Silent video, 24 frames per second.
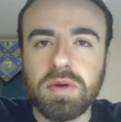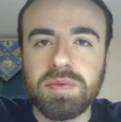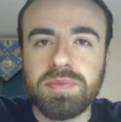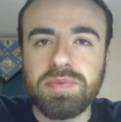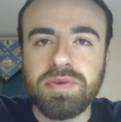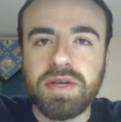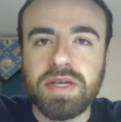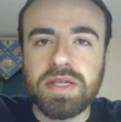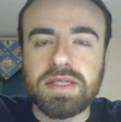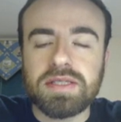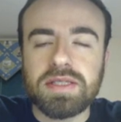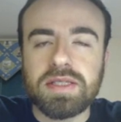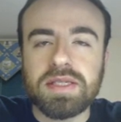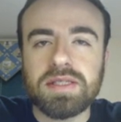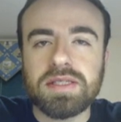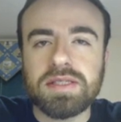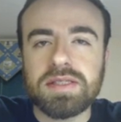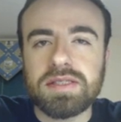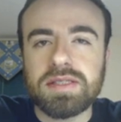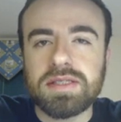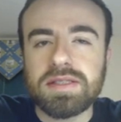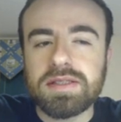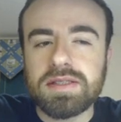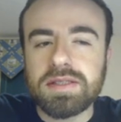Plains is
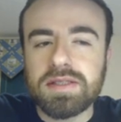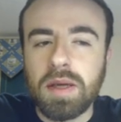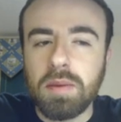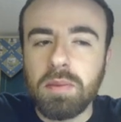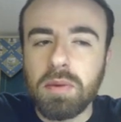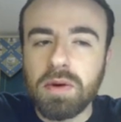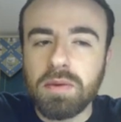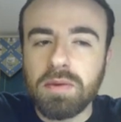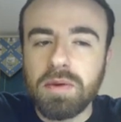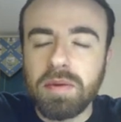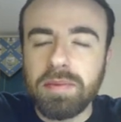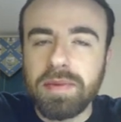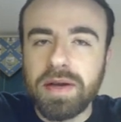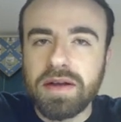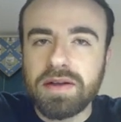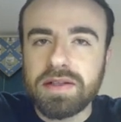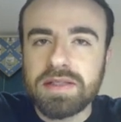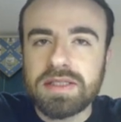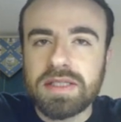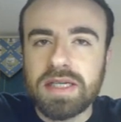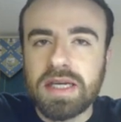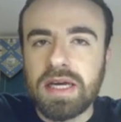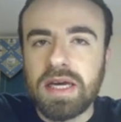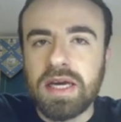somewhat well
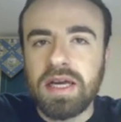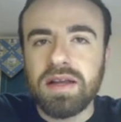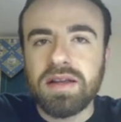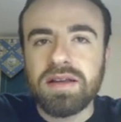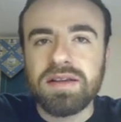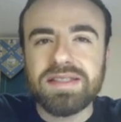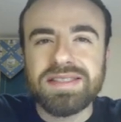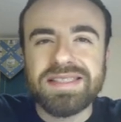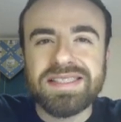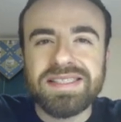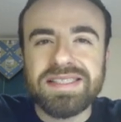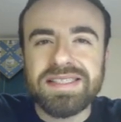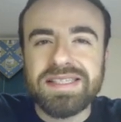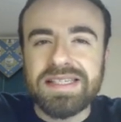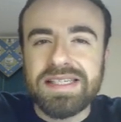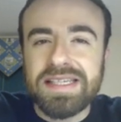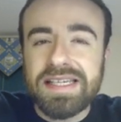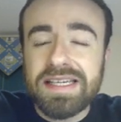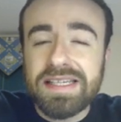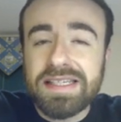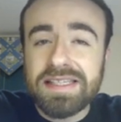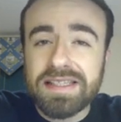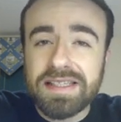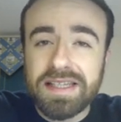balanced. There's a
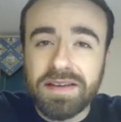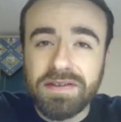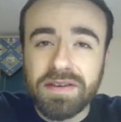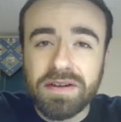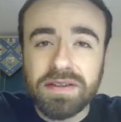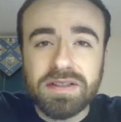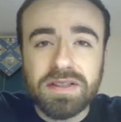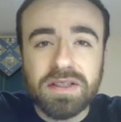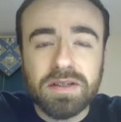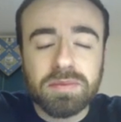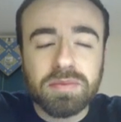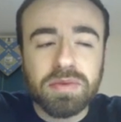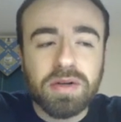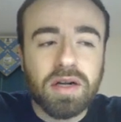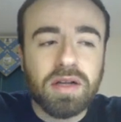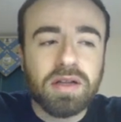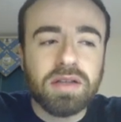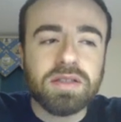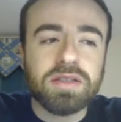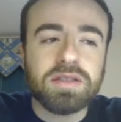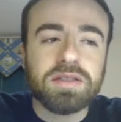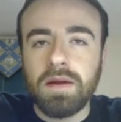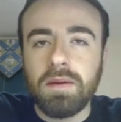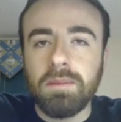decent diversity of
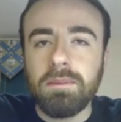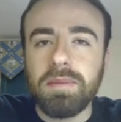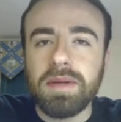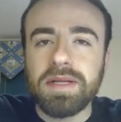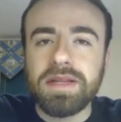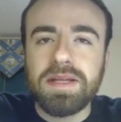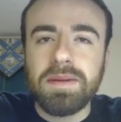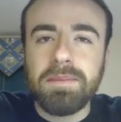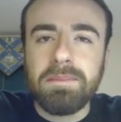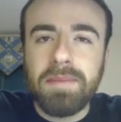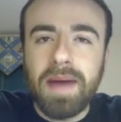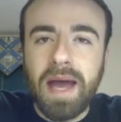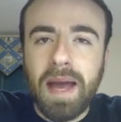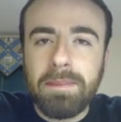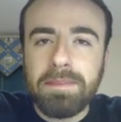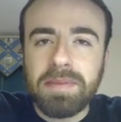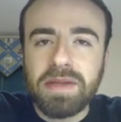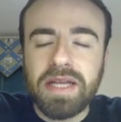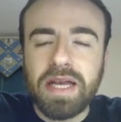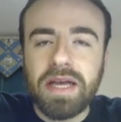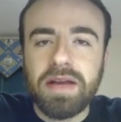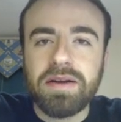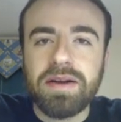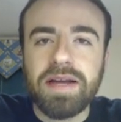brawlers, but the map
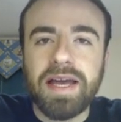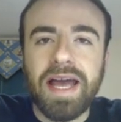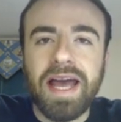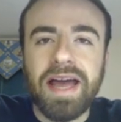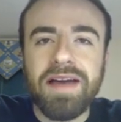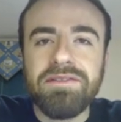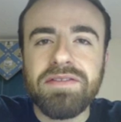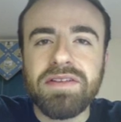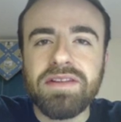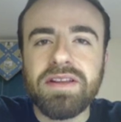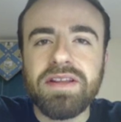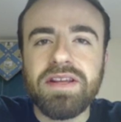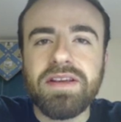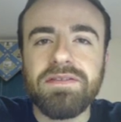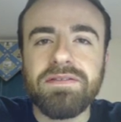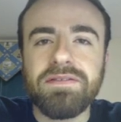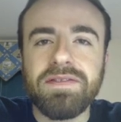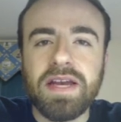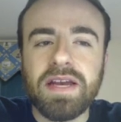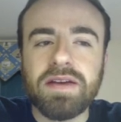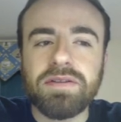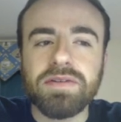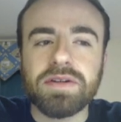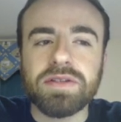layout heavily
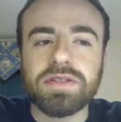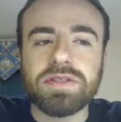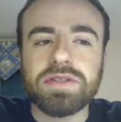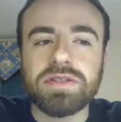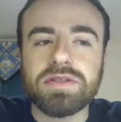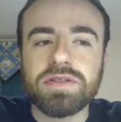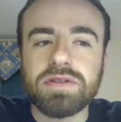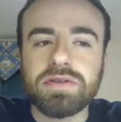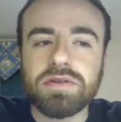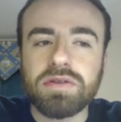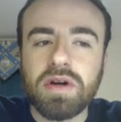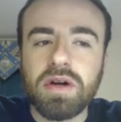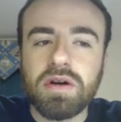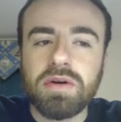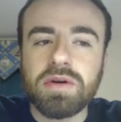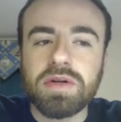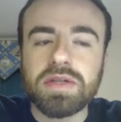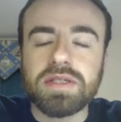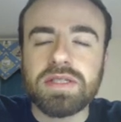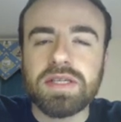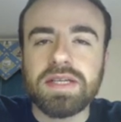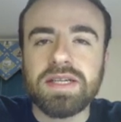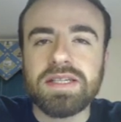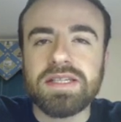favors
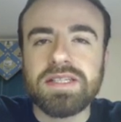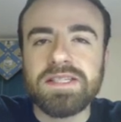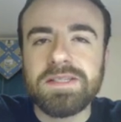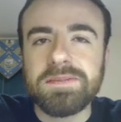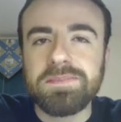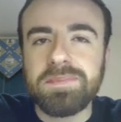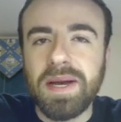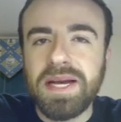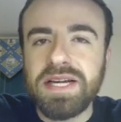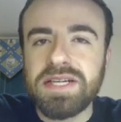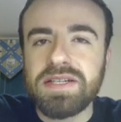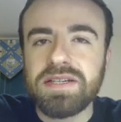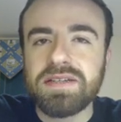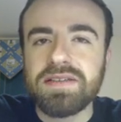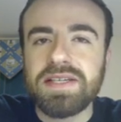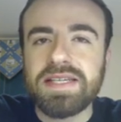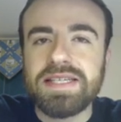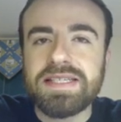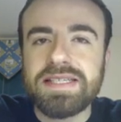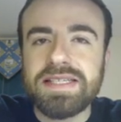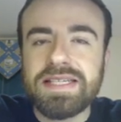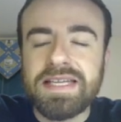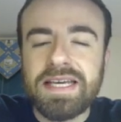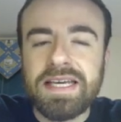throwers and especially
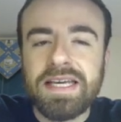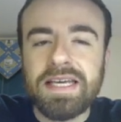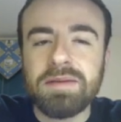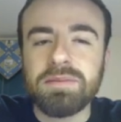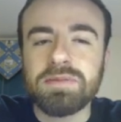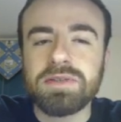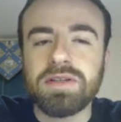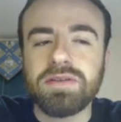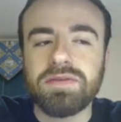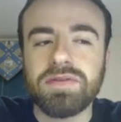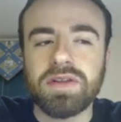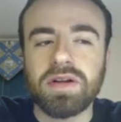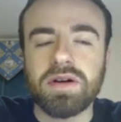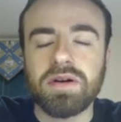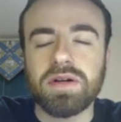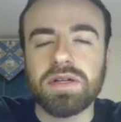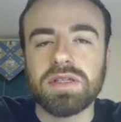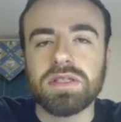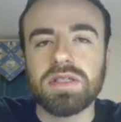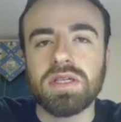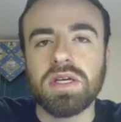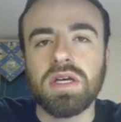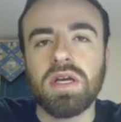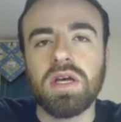teams of
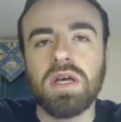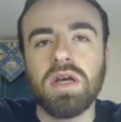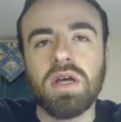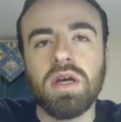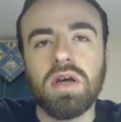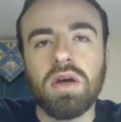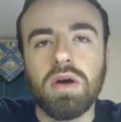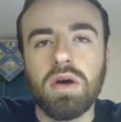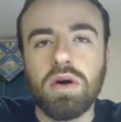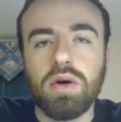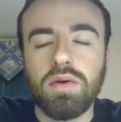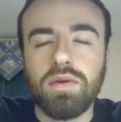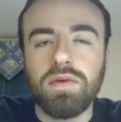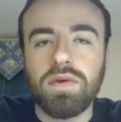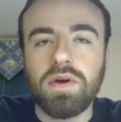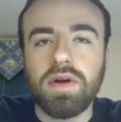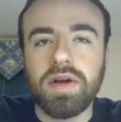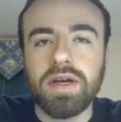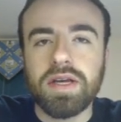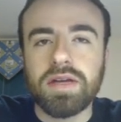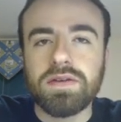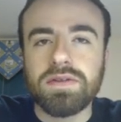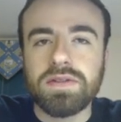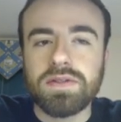throwers. Overall,
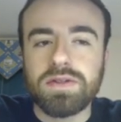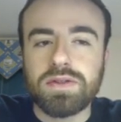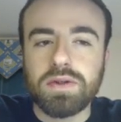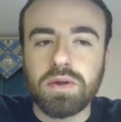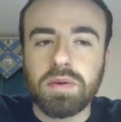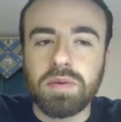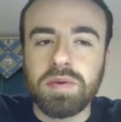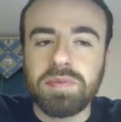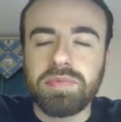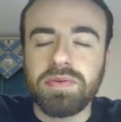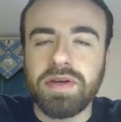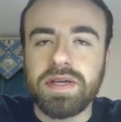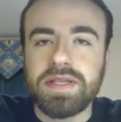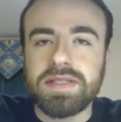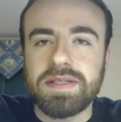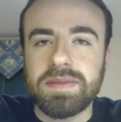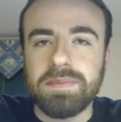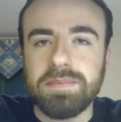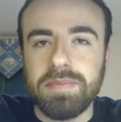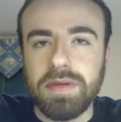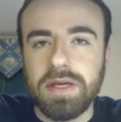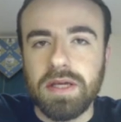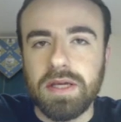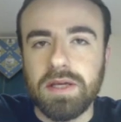I give Stormy Plains a
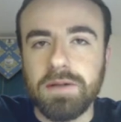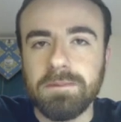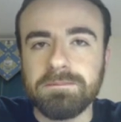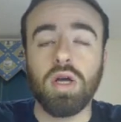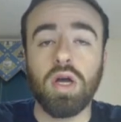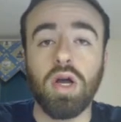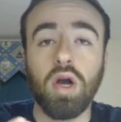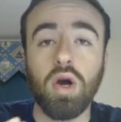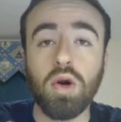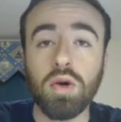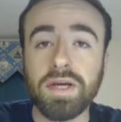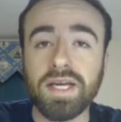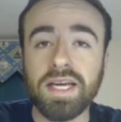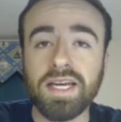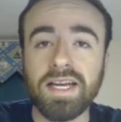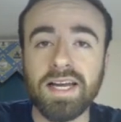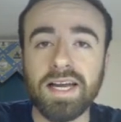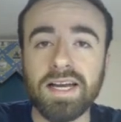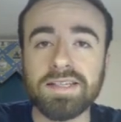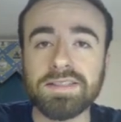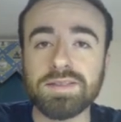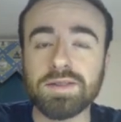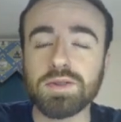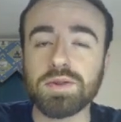B. Okay
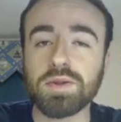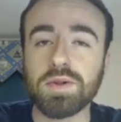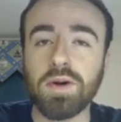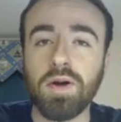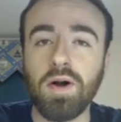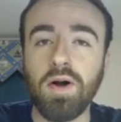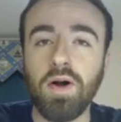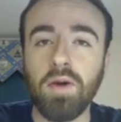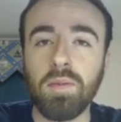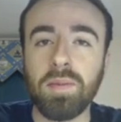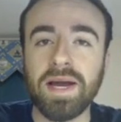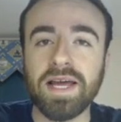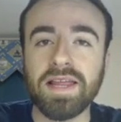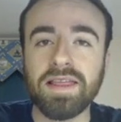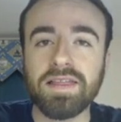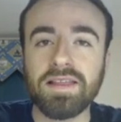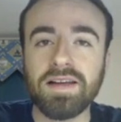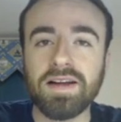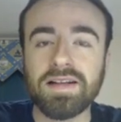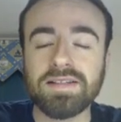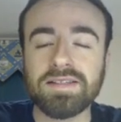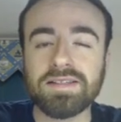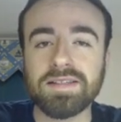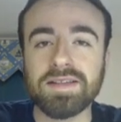guys, those were all my
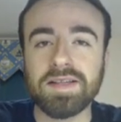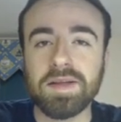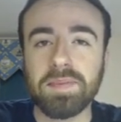thoughts on the